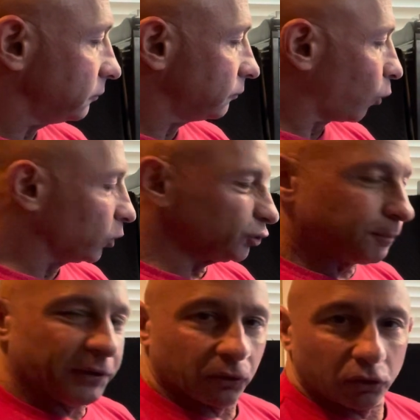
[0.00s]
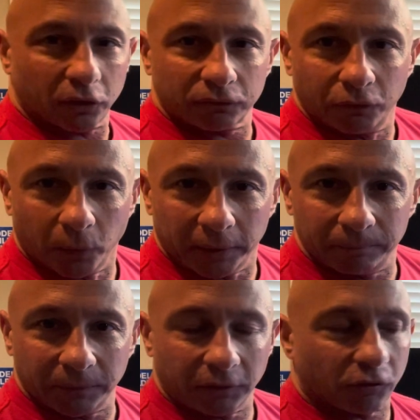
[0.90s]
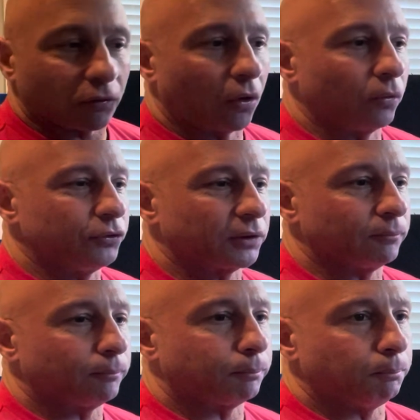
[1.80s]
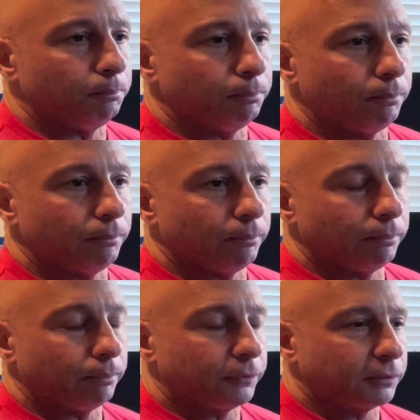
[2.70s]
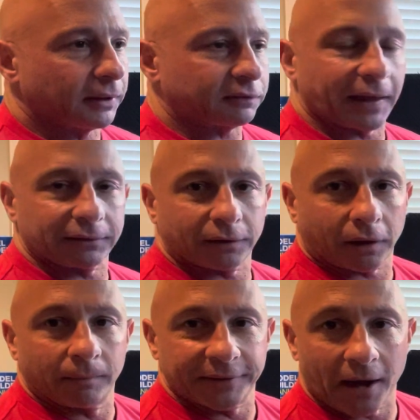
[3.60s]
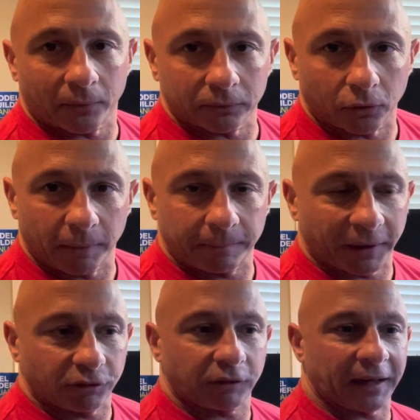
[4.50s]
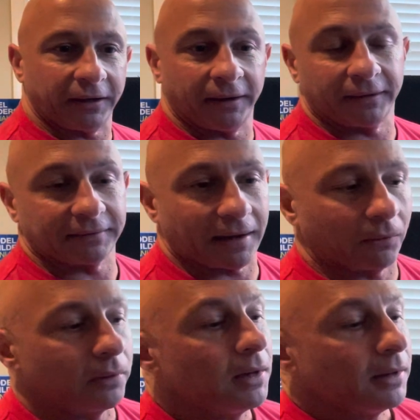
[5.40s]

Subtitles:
orange peel look to it. And so you can get that to come down a little bit by sanding it down.